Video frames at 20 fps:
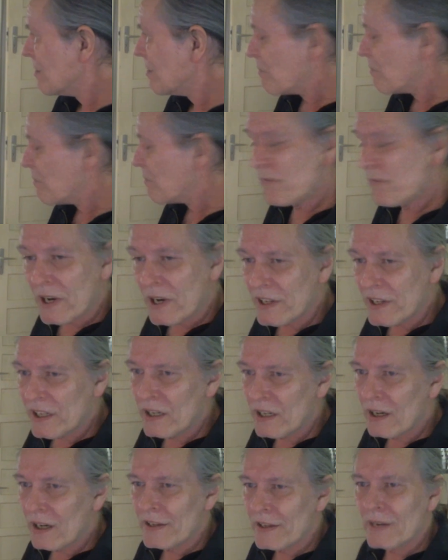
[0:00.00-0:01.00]
Before I did
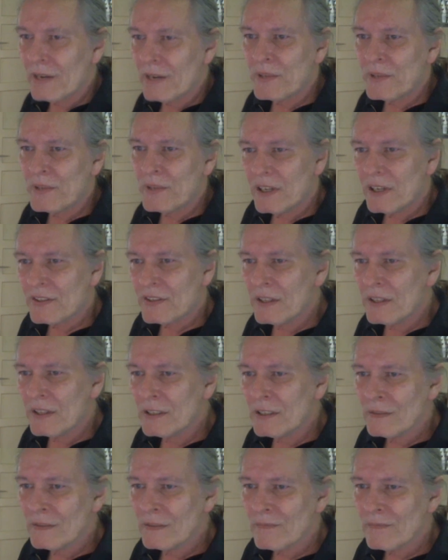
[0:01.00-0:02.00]
all the updates, you
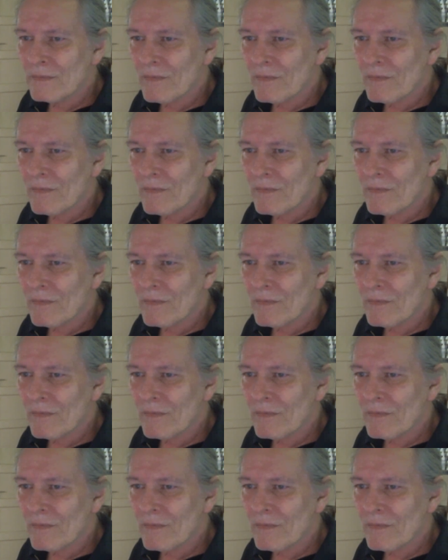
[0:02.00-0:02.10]
know,